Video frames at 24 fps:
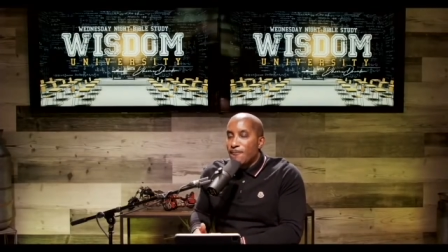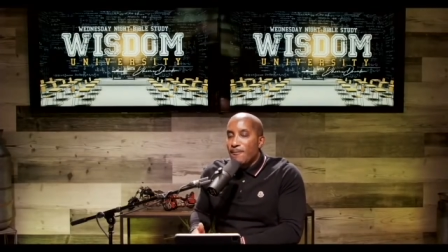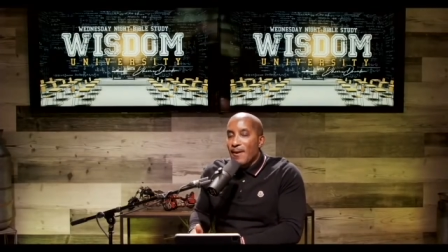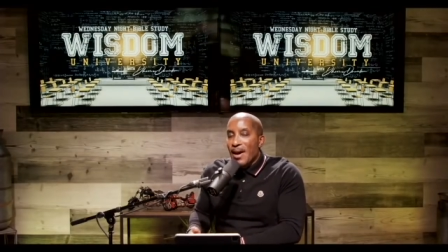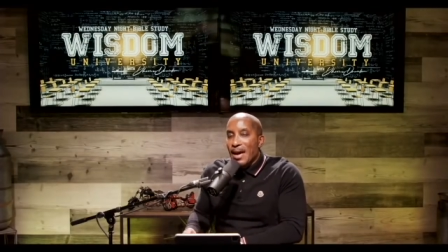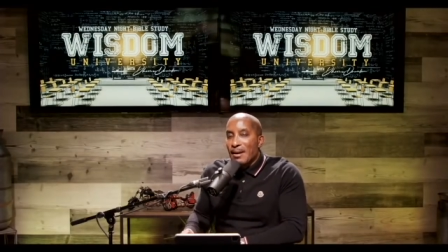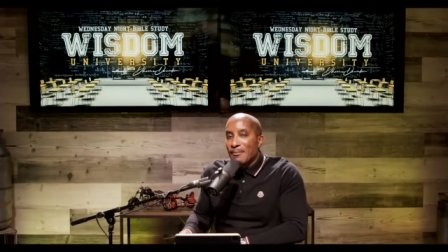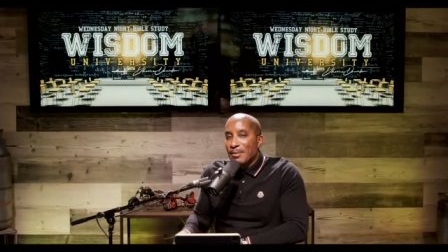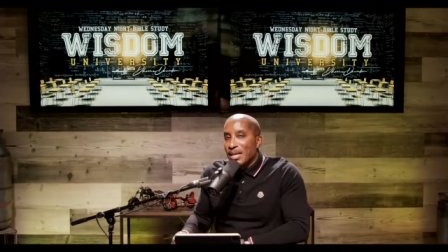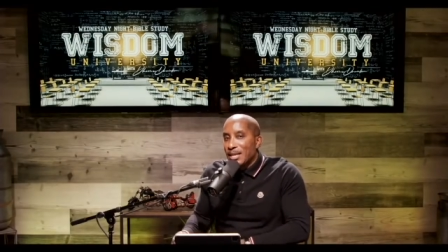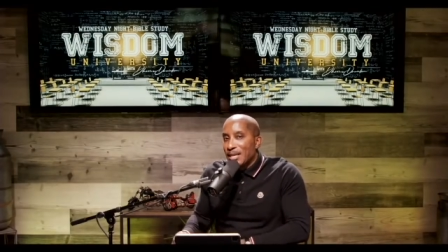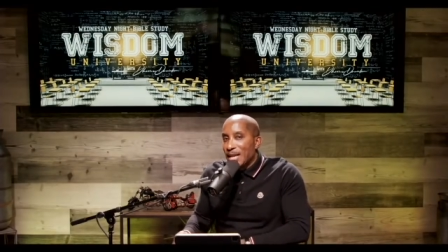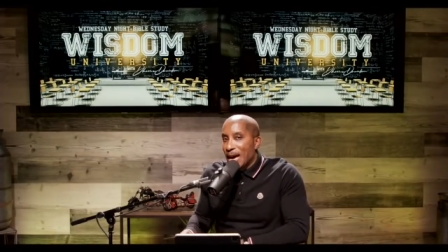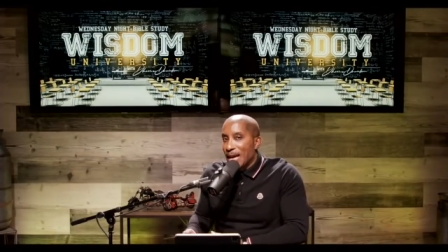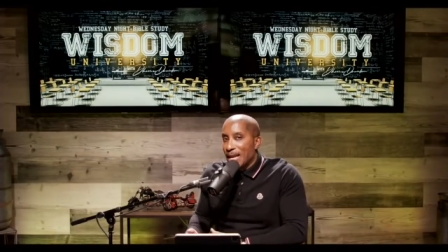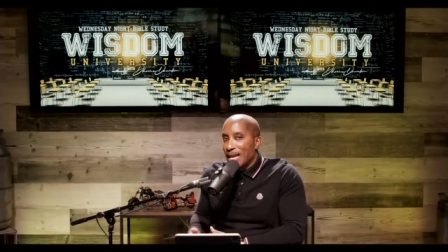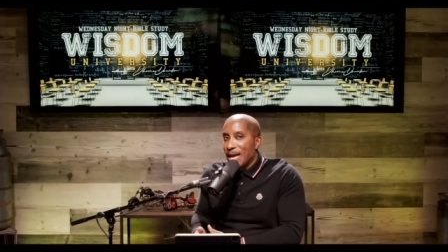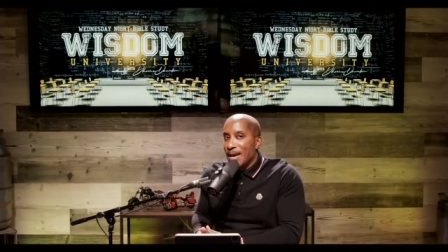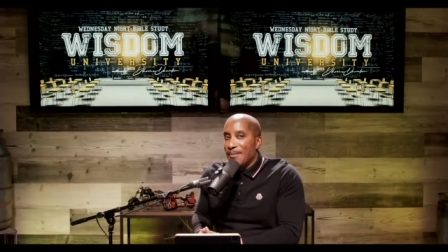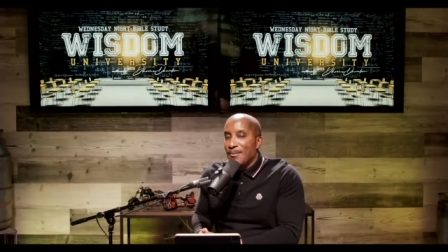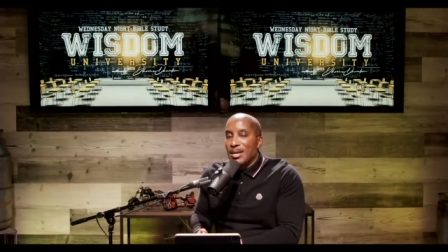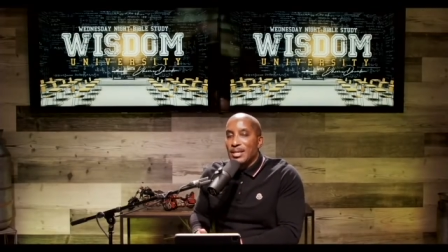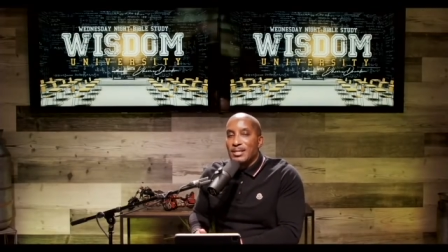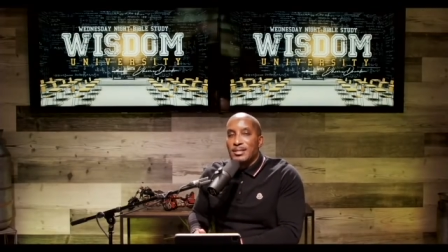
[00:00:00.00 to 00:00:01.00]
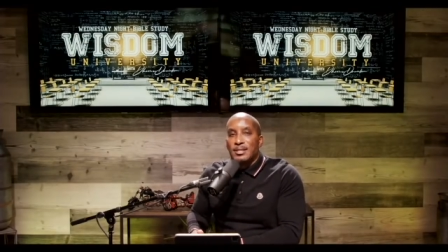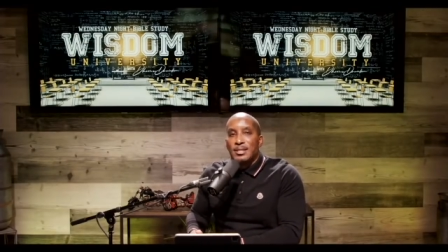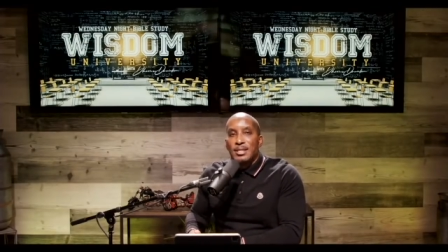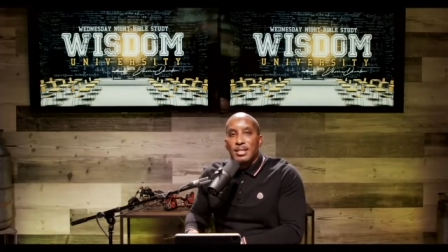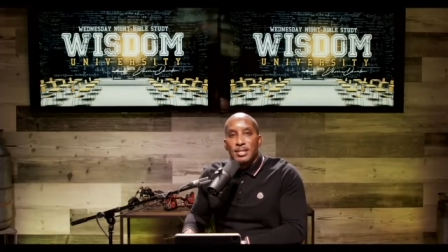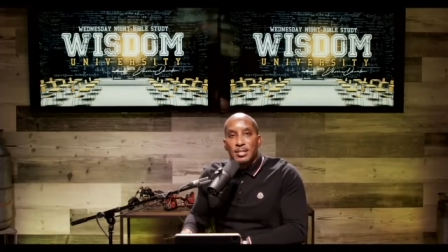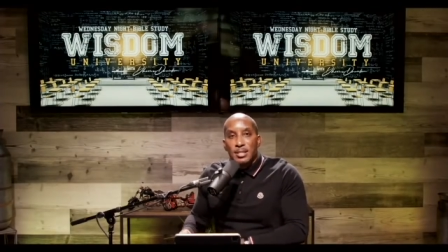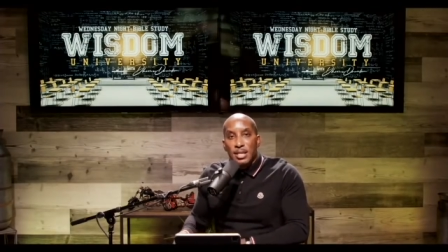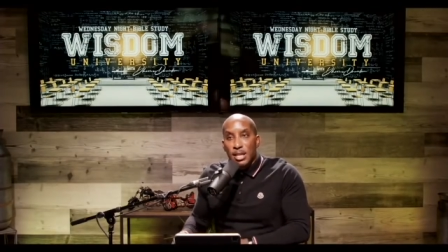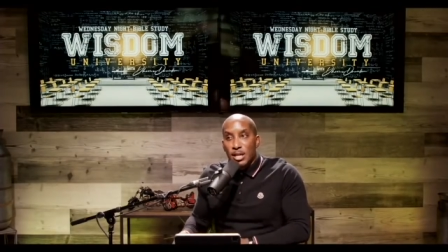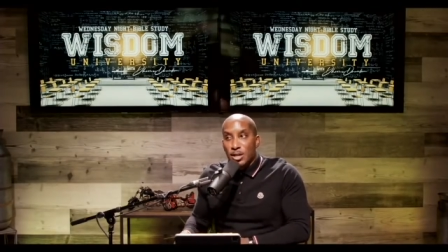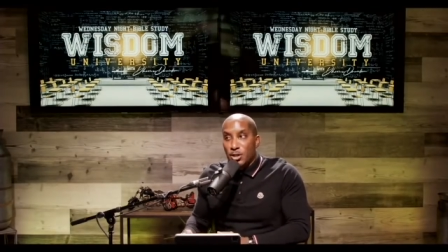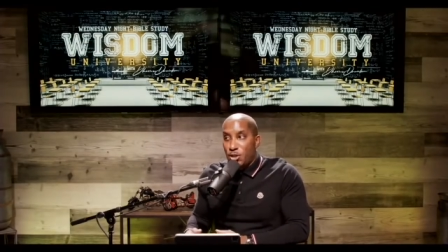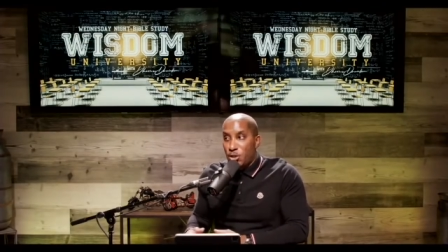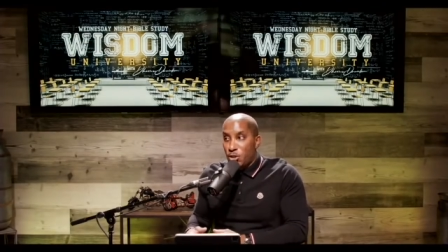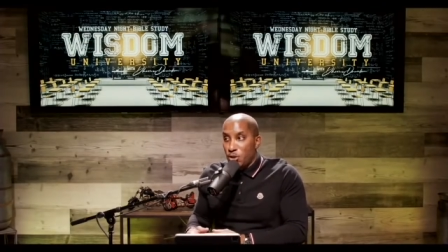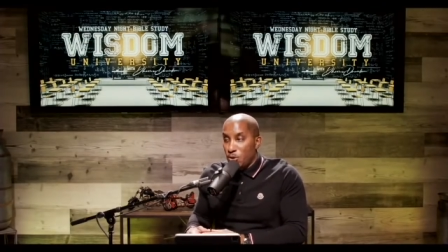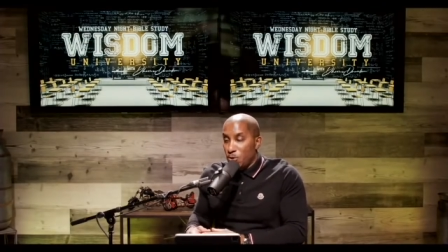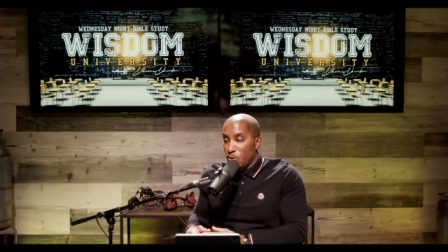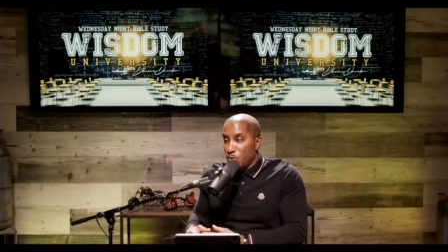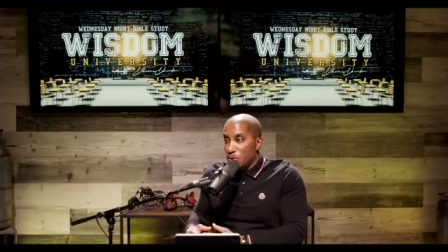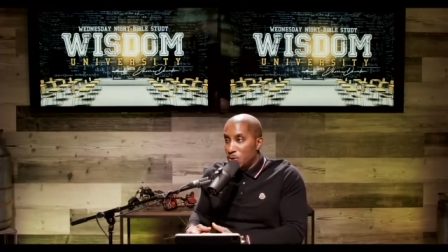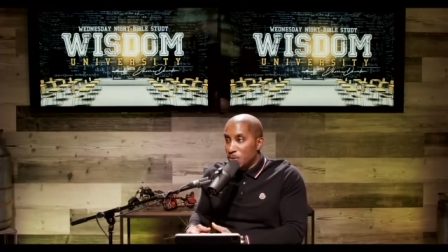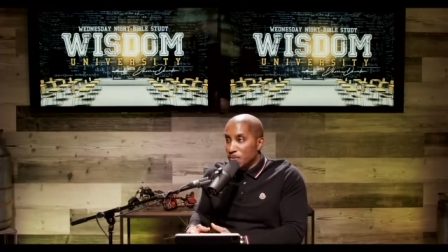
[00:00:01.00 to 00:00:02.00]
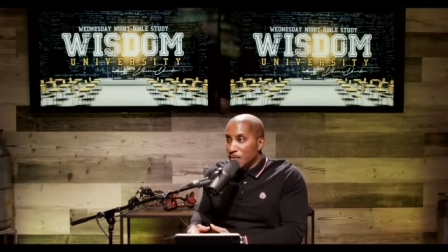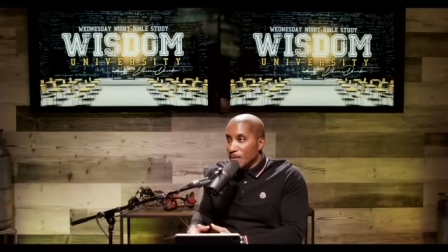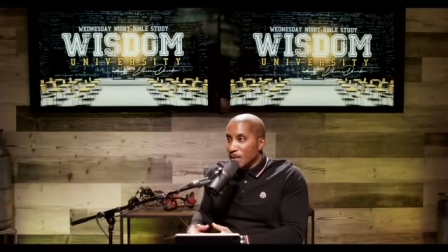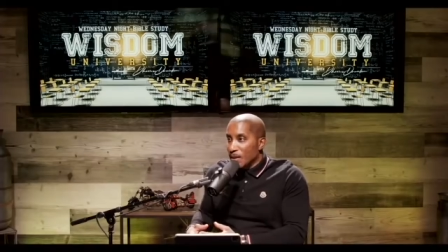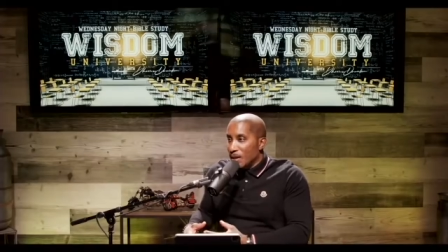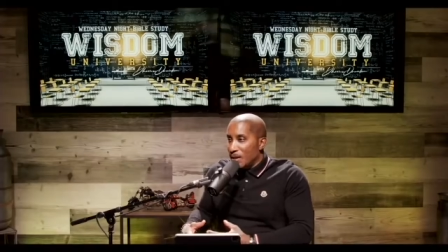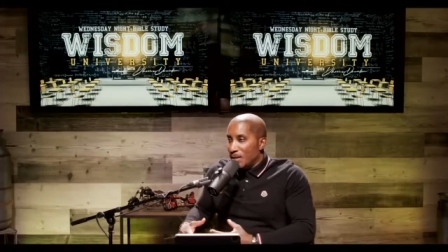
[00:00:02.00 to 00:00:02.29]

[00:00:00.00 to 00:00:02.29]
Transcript: family dynamics, these issues